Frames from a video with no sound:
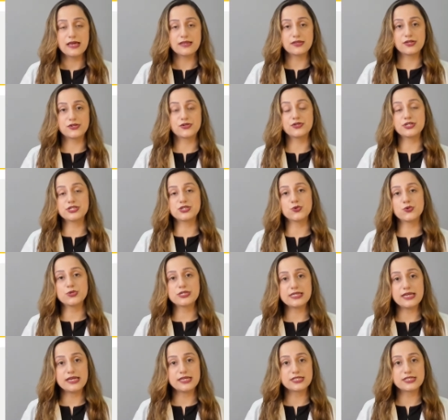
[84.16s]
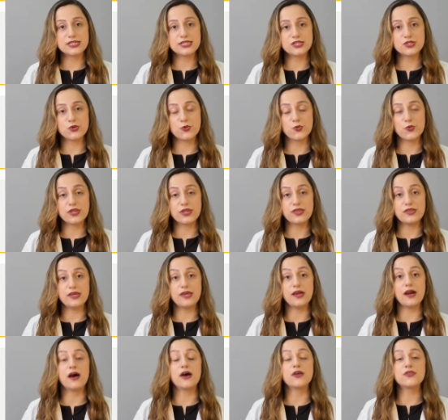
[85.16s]
that are associated with
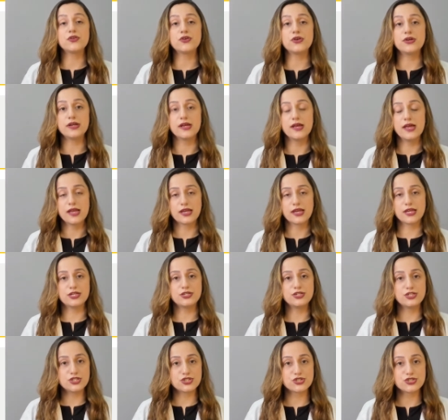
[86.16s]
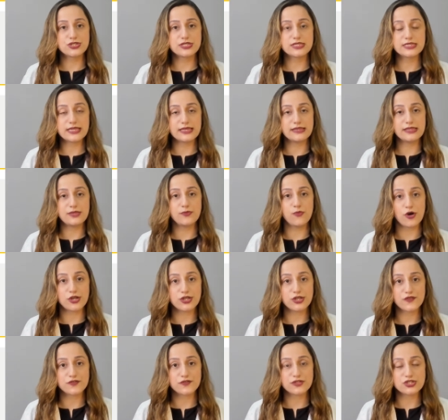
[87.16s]
the other conditions in the
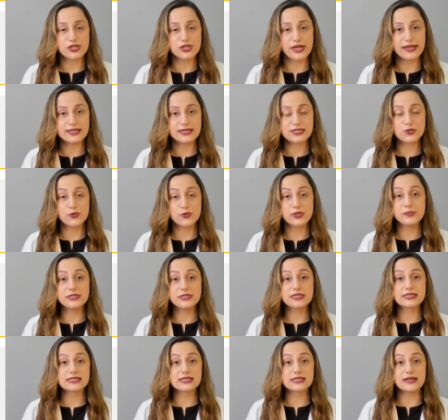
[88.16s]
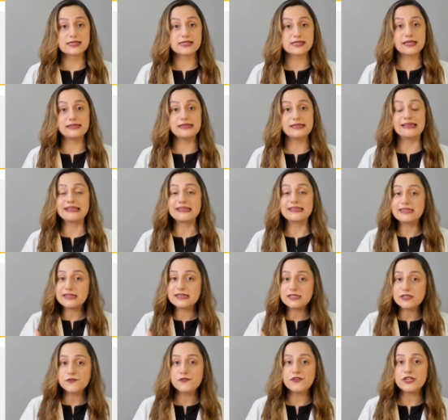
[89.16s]
body of the child. So we'll be discussing the
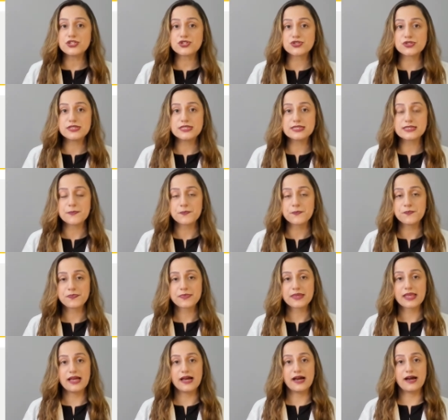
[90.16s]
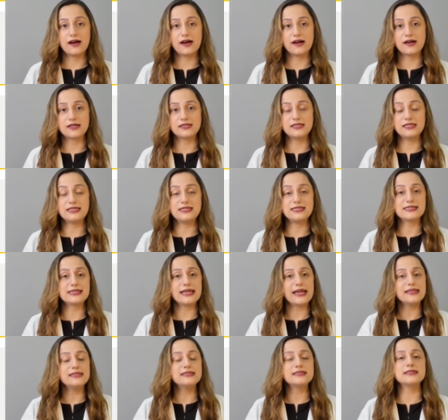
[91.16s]
clinical features, the
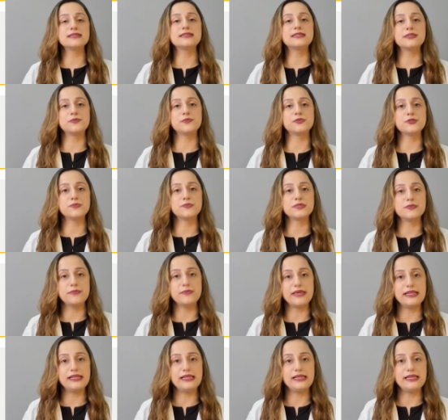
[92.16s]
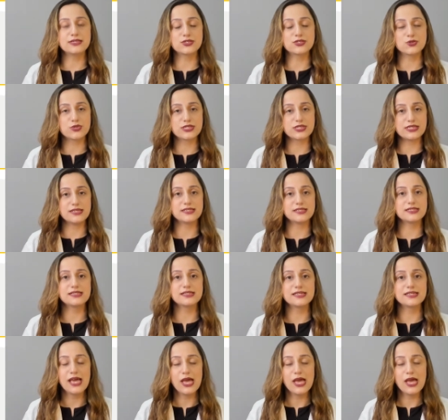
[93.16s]
signs and symptoms mainly associated